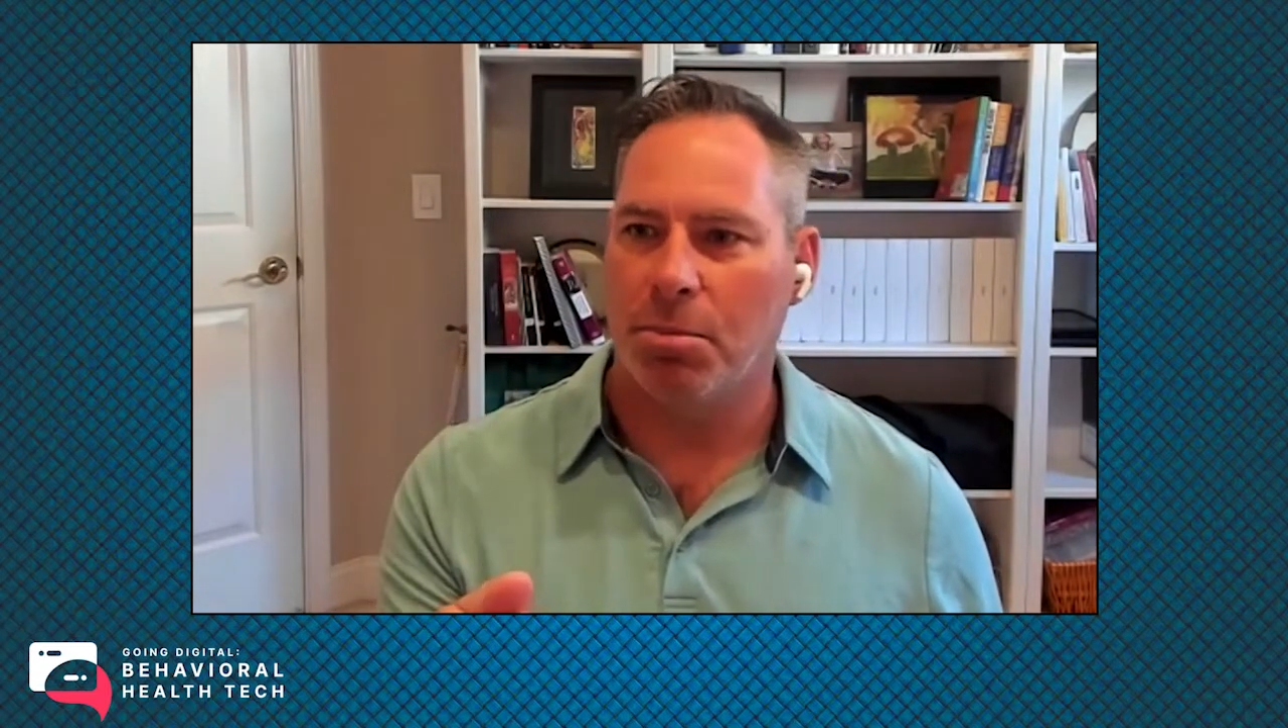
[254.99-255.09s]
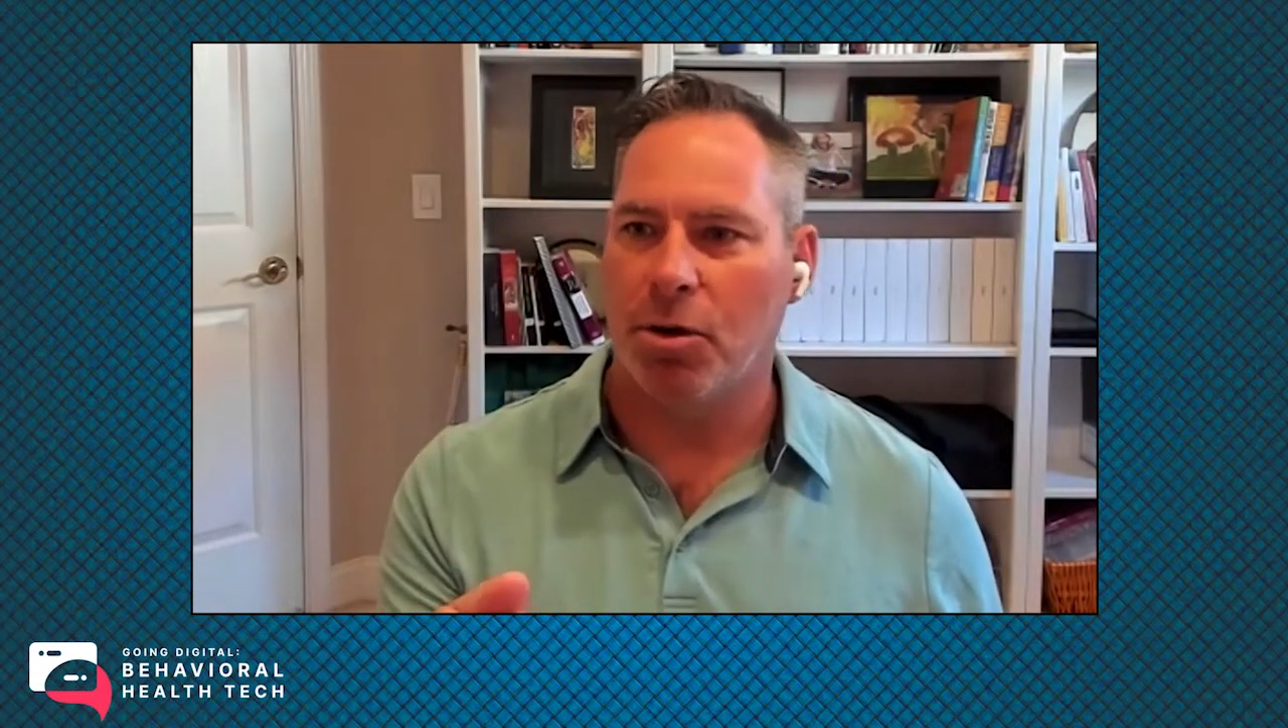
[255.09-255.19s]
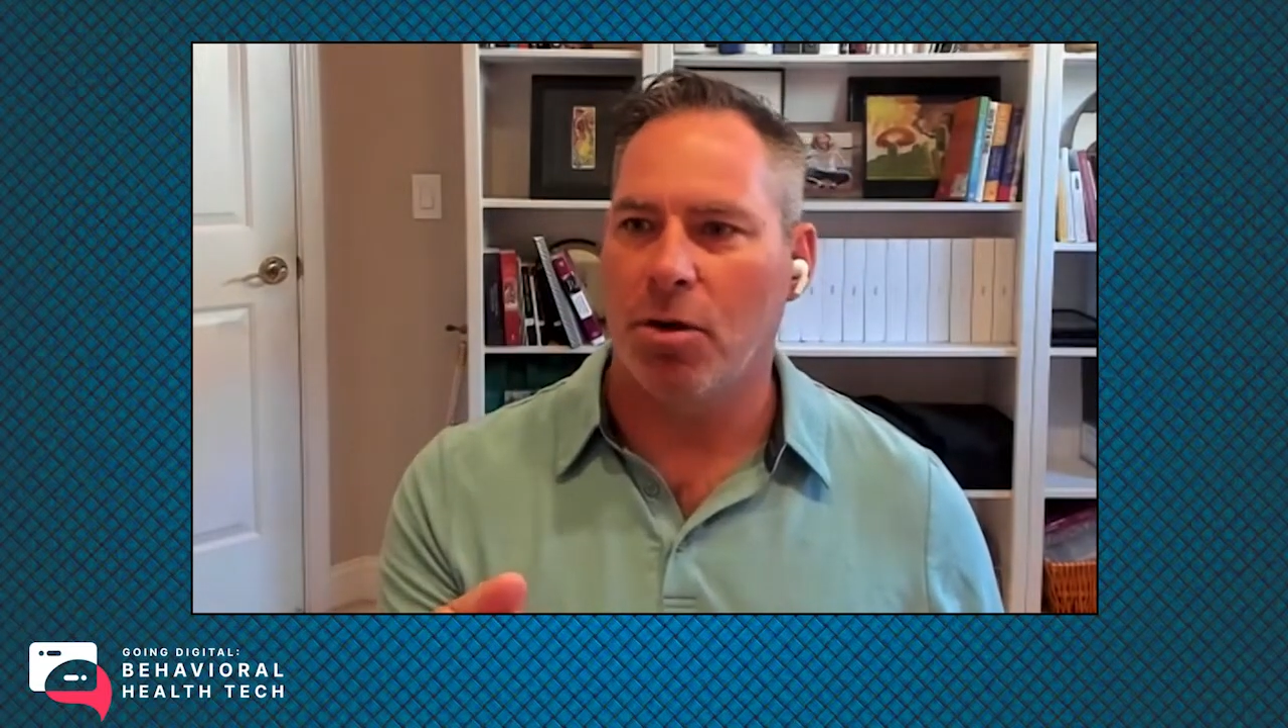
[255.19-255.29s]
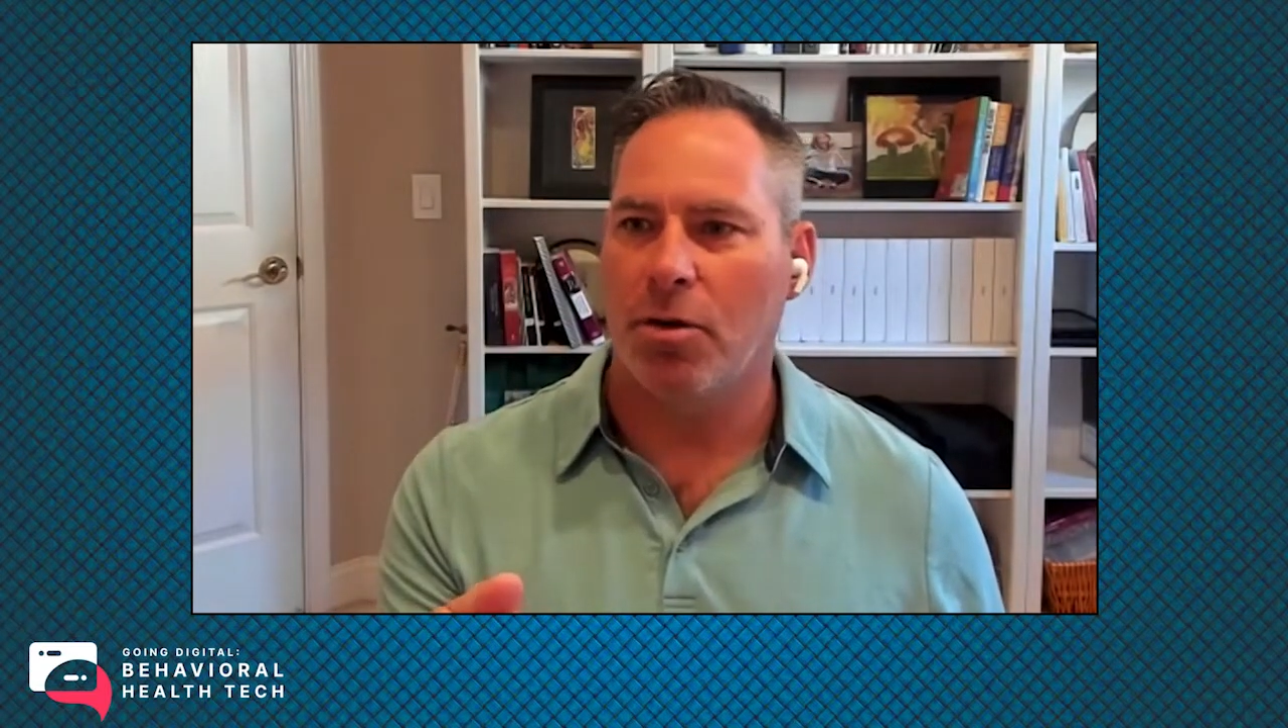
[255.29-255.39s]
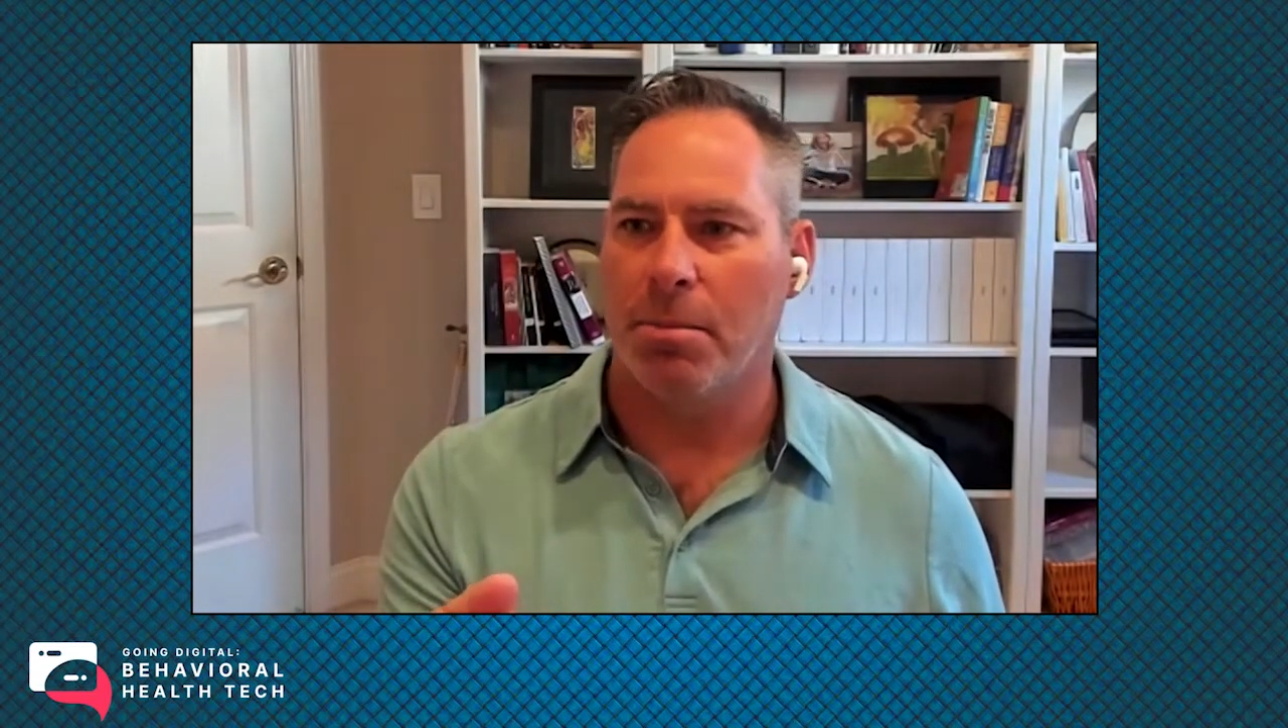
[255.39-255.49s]

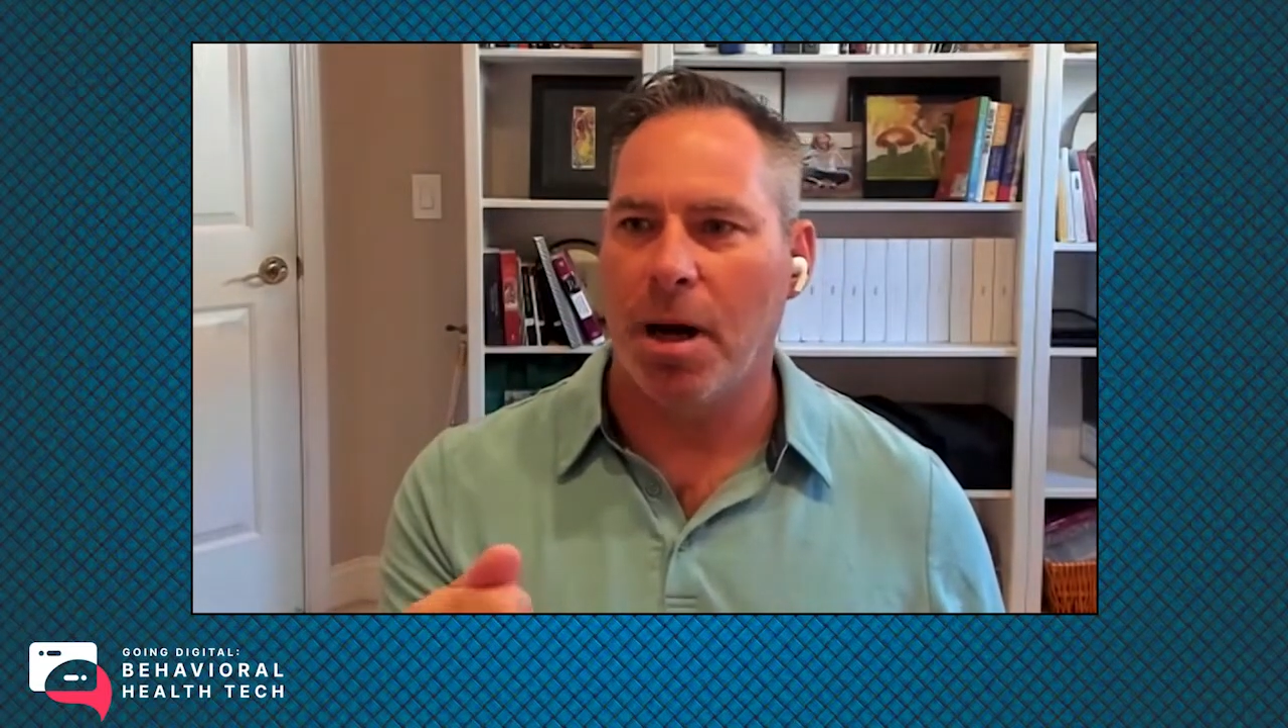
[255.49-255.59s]
program